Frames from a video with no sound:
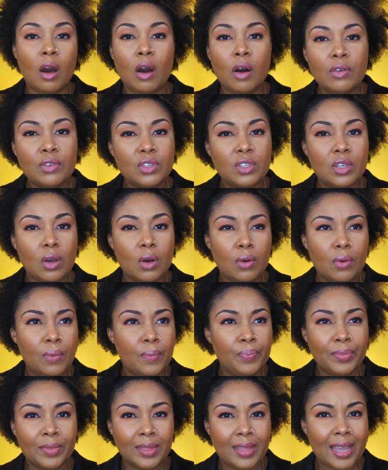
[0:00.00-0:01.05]
Also,
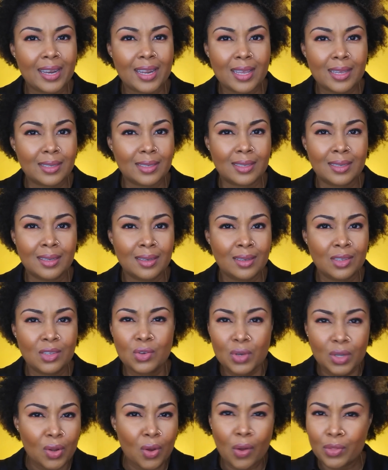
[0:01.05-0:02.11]
ladies,
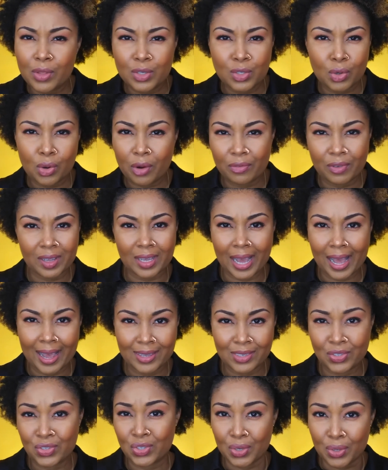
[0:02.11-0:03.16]
you could hold the door for
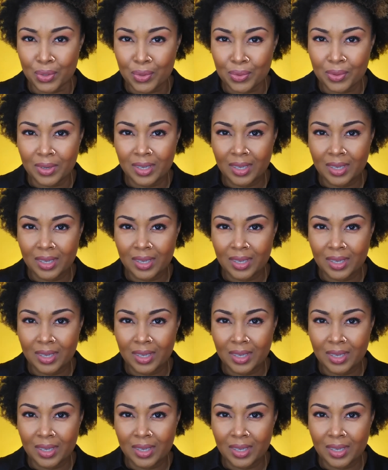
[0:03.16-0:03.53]
guys too.